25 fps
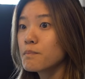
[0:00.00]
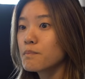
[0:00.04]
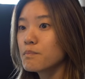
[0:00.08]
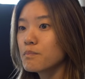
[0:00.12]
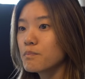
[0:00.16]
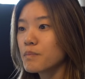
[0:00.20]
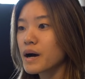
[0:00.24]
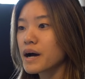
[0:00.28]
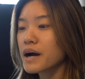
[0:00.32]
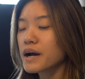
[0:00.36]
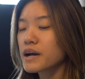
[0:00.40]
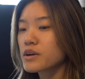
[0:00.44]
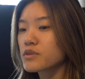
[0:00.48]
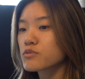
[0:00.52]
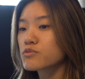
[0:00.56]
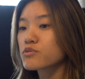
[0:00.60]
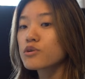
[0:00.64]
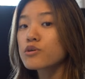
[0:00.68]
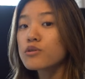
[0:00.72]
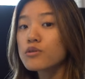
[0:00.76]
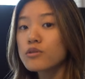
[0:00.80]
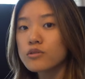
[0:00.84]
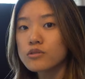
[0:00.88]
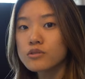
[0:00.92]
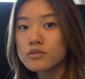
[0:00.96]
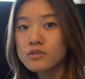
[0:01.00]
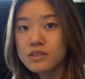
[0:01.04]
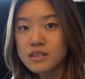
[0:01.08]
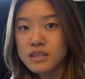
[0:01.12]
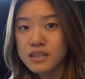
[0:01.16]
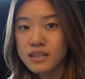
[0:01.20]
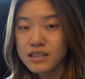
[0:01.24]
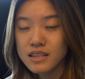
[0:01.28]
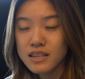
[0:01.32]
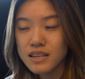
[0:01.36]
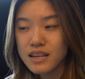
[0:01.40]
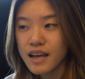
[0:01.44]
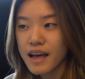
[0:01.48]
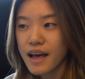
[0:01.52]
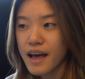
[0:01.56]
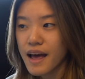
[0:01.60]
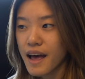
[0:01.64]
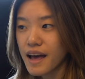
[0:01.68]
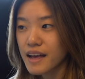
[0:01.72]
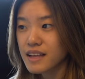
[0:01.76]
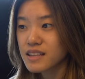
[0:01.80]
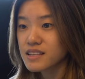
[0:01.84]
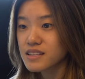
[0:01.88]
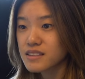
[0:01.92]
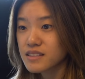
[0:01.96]
my role
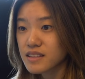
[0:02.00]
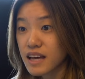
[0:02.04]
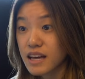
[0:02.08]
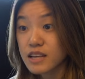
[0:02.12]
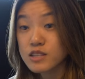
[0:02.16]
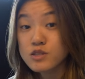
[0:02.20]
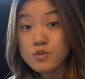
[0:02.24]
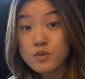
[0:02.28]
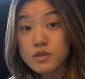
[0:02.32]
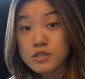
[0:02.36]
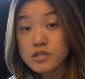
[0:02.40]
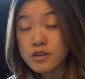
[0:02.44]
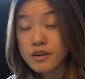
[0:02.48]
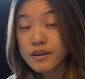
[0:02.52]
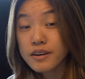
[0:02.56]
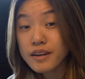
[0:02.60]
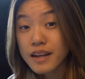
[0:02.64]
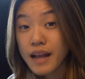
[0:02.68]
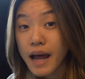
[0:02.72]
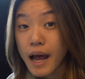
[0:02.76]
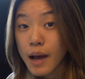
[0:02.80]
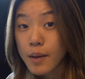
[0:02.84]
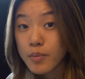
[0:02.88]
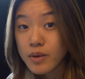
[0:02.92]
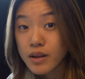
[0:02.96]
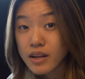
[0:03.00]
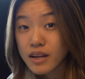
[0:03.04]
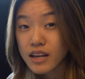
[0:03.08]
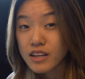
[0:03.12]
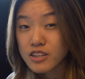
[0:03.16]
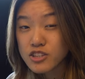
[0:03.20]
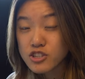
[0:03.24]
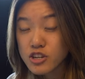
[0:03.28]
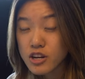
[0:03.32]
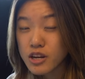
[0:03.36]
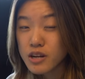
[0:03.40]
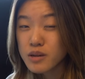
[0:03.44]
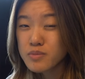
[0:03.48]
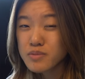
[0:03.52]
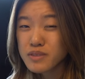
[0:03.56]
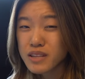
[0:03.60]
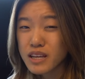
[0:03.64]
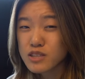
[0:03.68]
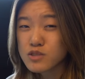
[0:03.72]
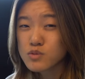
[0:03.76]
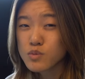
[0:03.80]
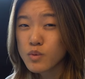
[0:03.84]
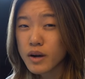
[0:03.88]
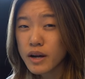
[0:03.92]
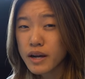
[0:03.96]
and that's what started happening at Chubb.
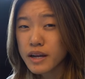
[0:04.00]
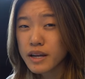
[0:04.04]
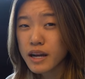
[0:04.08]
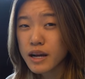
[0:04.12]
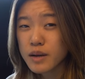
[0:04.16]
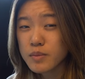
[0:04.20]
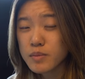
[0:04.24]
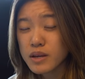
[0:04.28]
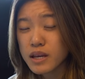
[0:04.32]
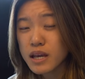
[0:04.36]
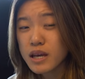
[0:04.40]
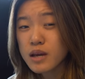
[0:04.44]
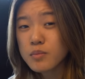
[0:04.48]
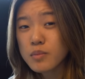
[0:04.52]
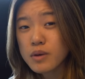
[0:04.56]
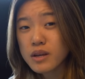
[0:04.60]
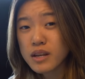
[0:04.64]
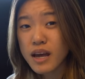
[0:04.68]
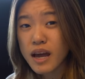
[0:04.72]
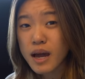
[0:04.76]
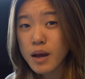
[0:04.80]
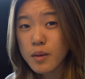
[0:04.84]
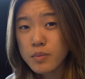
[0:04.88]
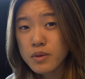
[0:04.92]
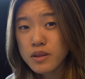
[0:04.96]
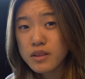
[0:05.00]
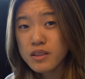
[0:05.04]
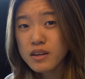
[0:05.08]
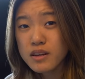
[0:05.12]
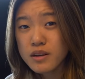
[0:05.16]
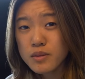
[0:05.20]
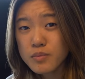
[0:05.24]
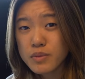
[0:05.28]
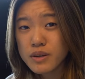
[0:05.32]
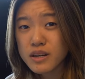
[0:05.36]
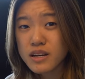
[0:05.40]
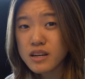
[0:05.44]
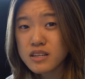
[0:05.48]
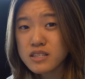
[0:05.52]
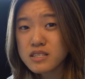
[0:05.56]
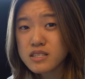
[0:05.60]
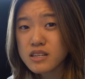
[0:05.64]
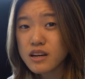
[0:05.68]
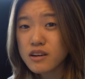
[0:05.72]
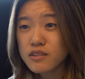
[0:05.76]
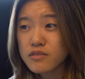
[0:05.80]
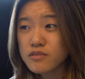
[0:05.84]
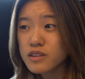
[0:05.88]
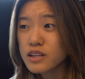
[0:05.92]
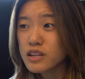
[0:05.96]
That's why I became unhappy there because
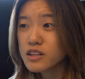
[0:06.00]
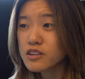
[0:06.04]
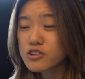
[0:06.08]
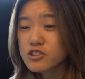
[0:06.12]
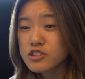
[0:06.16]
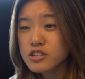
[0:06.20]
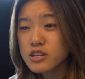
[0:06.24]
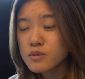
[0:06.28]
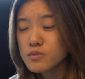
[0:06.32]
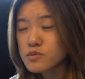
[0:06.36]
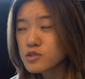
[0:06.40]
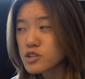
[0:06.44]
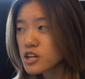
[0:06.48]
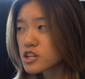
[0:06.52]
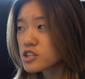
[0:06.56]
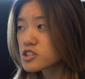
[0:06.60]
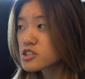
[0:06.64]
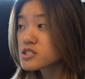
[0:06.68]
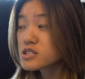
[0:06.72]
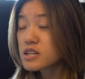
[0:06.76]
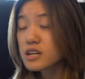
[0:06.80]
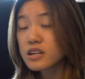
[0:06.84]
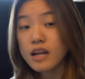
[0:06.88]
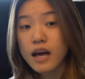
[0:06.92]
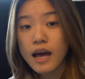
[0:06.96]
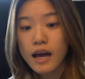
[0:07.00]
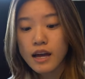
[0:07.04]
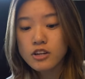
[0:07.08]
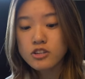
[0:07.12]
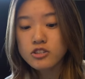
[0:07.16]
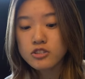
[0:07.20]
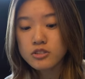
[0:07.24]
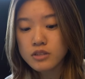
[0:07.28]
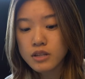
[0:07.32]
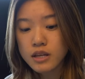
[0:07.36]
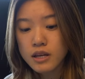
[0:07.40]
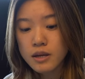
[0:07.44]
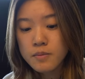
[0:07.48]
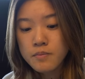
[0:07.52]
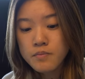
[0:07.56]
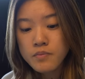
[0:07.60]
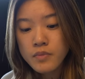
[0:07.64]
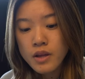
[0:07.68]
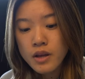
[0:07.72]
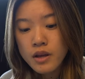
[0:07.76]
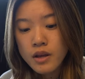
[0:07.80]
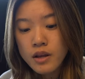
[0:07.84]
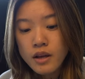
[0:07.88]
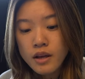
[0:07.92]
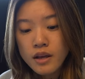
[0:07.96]
of leadership changes. And actually,
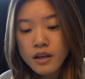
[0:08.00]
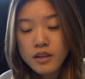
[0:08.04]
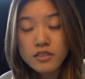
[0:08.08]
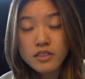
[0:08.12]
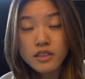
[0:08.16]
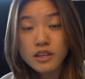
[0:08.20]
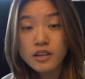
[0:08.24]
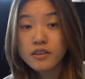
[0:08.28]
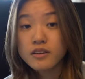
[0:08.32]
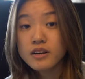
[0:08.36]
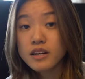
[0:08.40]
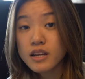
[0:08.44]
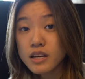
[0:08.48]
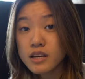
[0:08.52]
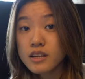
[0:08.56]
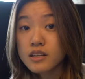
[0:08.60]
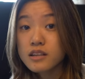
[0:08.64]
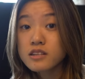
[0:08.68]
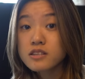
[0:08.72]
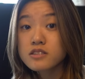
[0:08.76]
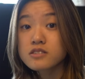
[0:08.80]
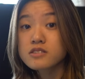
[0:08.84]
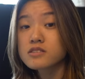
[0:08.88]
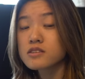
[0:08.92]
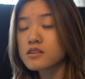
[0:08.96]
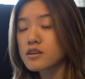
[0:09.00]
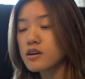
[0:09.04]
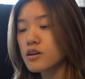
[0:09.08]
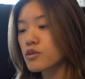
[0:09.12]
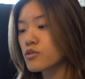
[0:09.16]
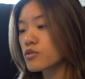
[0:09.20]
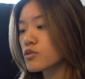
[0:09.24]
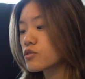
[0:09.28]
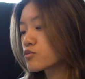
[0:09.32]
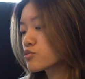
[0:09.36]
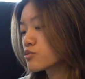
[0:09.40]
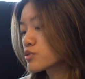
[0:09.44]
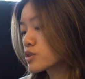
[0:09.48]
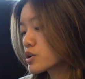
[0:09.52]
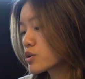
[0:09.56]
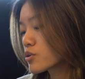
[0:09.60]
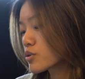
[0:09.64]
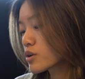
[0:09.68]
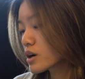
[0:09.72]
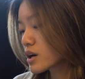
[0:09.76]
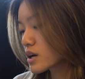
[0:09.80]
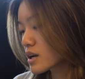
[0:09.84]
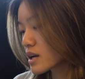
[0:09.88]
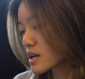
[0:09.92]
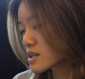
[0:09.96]
there is
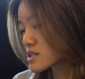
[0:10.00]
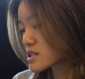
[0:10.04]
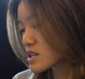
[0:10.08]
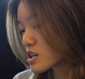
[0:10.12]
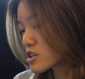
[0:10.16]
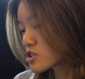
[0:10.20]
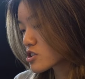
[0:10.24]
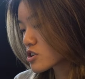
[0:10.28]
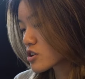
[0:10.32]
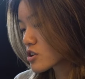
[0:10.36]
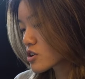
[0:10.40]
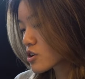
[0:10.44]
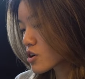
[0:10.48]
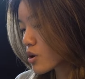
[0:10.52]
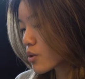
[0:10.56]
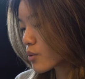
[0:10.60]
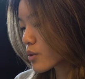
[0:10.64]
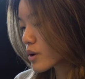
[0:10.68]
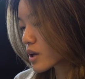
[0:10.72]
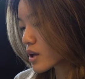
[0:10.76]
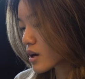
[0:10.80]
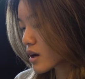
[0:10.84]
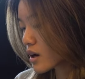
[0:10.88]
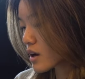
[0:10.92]
reorganization going